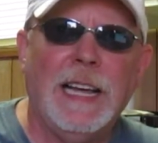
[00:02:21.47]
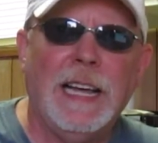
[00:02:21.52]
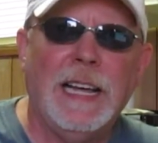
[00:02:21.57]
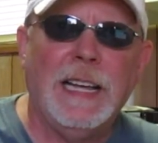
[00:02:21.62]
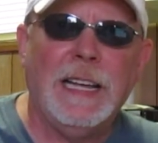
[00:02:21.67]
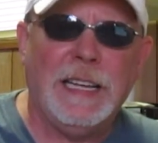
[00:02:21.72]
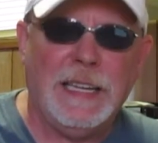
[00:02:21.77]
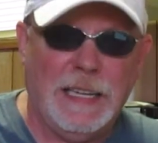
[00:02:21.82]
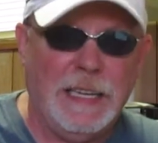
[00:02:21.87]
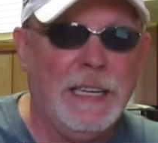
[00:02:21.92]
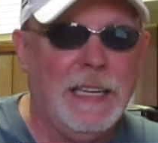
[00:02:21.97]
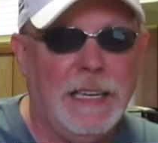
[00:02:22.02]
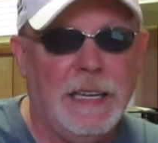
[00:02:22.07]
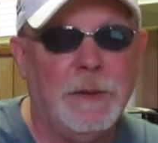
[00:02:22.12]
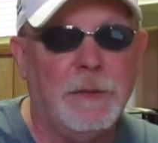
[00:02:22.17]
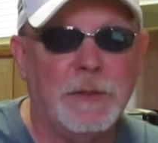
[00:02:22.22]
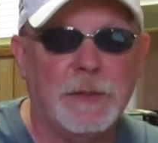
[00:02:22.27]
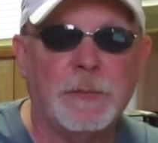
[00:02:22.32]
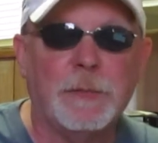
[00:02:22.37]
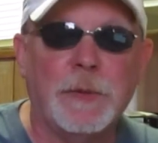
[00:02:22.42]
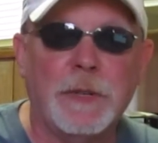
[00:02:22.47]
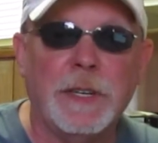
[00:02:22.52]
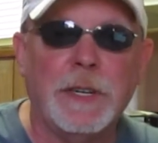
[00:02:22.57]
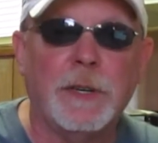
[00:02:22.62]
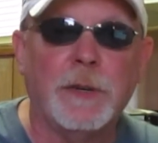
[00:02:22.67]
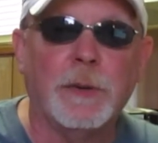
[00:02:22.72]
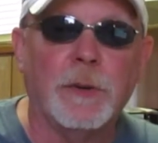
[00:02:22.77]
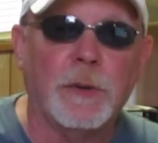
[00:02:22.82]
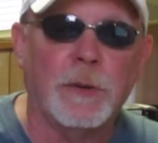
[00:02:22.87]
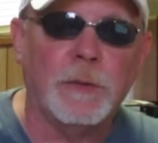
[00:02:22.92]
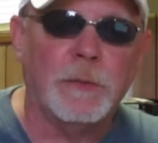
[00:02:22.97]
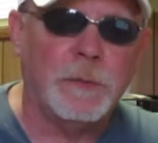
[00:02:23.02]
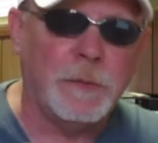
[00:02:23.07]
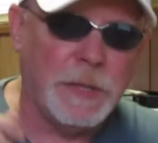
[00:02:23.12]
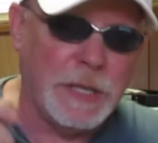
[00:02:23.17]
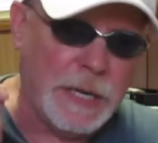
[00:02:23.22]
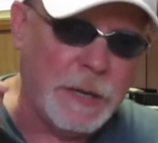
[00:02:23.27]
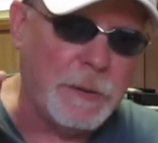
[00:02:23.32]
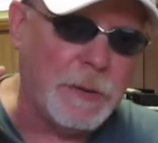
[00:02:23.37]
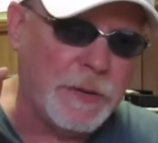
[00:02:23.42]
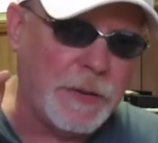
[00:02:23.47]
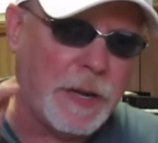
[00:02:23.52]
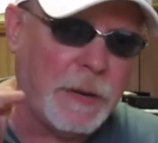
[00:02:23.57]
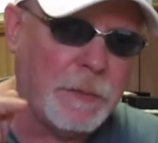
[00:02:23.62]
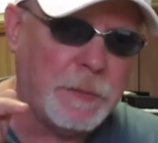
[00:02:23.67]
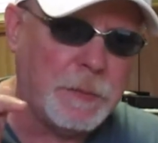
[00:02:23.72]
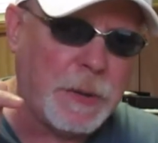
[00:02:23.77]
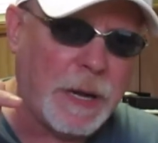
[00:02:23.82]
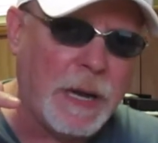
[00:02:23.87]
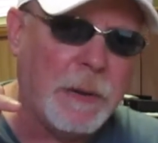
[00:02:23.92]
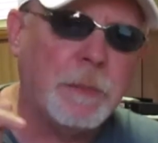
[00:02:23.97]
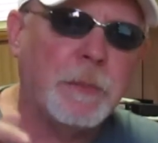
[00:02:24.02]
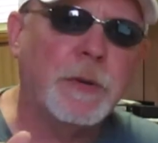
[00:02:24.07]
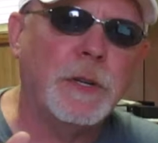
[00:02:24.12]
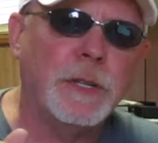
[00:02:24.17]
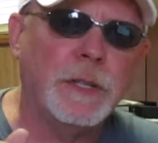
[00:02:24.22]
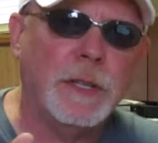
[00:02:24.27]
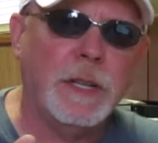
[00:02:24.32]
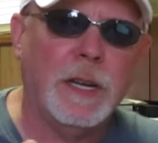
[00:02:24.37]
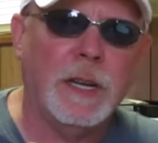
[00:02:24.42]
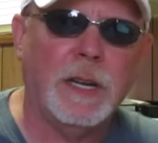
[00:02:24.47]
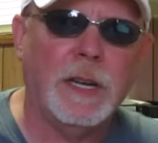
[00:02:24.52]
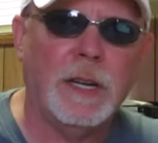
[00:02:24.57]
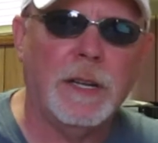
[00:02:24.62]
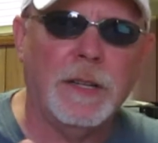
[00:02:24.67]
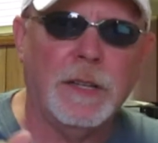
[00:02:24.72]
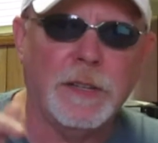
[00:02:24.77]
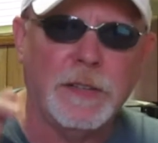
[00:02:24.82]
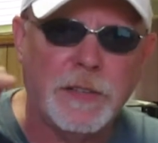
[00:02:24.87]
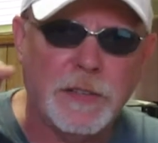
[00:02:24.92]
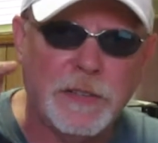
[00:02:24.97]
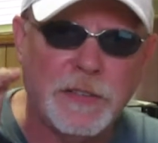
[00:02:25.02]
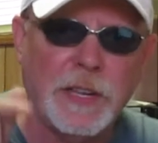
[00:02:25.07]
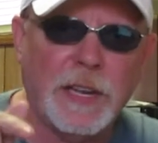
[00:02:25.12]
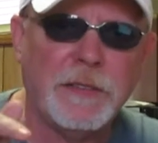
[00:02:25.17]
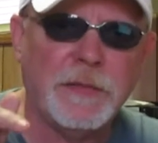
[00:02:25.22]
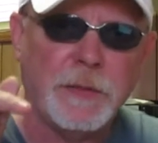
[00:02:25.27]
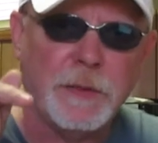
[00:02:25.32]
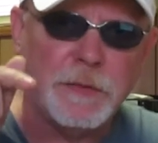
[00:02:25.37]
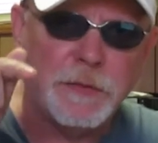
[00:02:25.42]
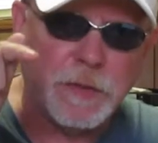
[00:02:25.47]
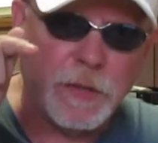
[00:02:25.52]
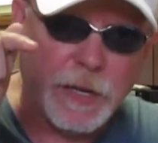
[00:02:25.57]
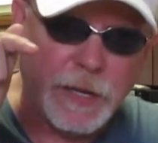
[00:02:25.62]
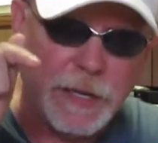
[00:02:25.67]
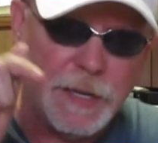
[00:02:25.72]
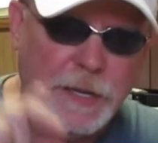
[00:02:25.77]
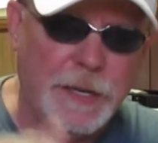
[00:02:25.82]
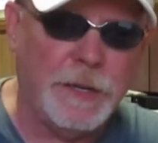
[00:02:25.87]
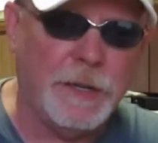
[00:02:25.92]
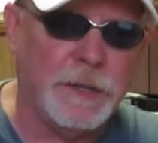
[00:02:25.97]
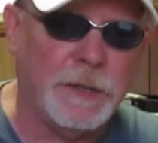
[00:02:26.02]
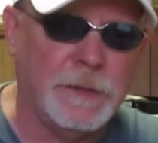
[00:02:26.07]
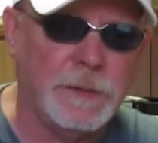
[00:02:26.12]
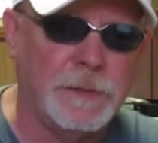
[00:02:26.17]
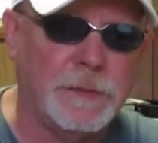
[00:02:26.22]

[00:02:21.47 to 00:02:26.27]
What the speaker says: It was pretty cool. But anyways, I'll put the successful flight here.